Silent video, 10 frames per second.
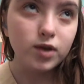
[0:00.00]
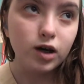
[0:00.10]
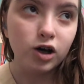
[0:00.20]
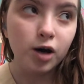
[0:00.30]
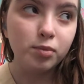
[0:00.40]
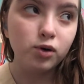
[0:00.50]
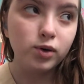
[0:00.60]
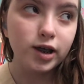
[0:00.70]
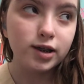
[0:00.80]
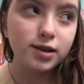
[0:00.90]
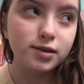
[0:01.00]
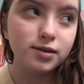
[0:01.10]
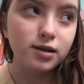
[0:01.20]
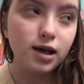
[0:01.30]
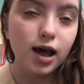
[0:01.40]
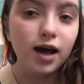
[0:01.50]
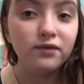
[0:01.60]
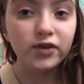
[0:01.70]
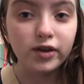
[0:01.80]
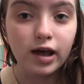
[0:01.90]
a couple weeks
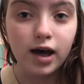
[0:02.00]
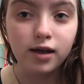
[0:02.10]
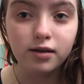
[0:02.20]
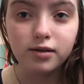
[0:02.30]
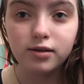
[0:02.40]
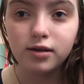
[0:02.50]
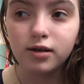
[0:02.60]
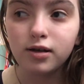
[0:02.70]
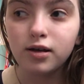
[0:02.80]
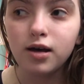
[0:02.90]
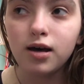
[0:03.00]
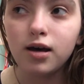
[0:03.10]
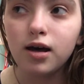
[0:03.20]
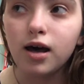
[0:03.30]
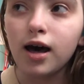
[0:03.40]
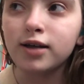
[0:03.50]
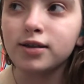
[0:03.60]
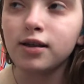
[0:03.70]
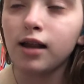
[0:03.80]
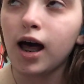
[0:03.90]
after that. I
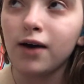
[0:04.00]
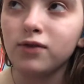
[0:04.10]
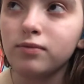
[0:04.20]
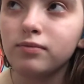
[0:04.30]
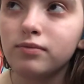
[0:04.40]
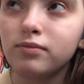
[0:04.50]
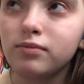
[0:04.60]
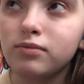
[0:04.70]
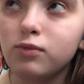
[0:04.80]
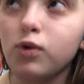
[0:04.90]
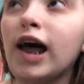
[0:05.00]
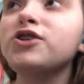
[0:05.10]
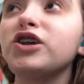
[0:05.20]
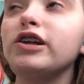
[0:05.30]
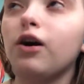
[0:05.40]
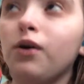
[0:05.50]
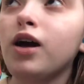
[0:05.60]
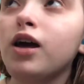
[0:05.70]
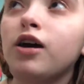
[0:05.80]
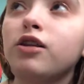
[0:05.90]
still have them. Well, actually, no.
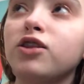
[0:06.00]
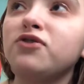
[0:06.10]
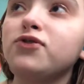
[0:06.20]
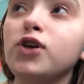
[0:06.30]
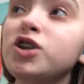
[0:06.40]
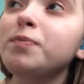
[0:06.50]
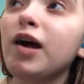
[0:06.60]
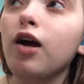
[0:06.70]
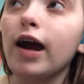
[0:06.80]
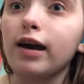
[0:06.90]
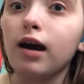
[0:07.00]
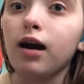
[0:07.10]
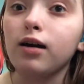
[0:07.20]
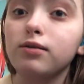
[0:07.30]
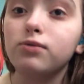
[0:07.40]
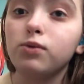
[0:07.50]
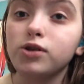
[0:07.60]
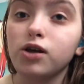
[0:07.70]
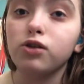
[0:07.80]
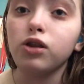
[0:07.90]
The first pair I got
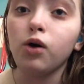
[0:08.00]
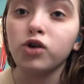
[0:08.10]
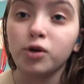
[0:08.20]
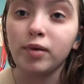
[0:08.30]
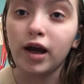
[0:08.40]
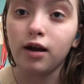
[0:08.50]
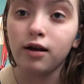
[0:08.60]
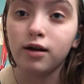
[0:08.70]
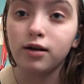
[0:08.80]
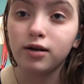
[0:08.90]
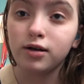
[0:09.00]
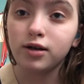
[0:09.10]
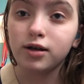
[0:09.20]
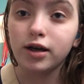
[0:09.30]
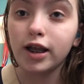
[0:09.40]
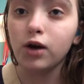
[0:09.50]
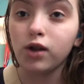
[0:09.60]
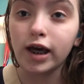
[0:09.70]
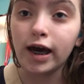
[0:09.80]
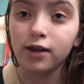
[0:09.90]
was a loaner pair, and I
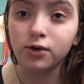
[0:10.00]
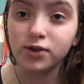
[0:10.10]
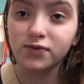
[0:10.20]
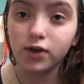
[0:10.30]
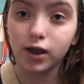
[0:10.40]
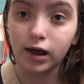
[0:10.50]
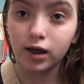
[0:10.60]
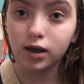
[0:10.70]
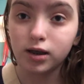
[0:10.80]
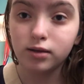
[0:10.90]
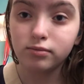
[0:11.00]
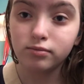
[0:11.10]
only had those for like